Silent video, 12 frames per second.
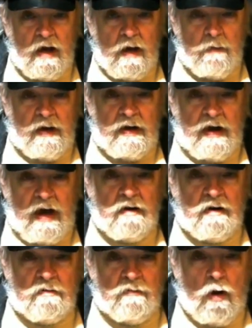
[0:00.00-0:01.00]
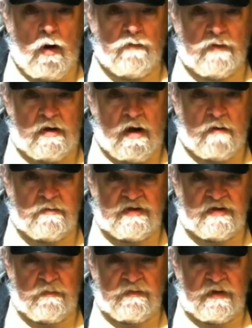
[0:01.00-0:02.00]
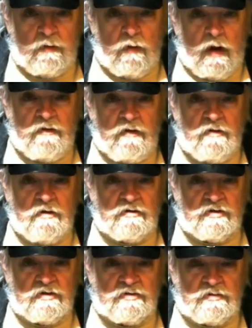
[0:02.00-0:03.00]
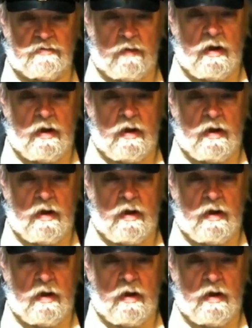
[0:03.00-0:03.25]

about how to overcome something rather than just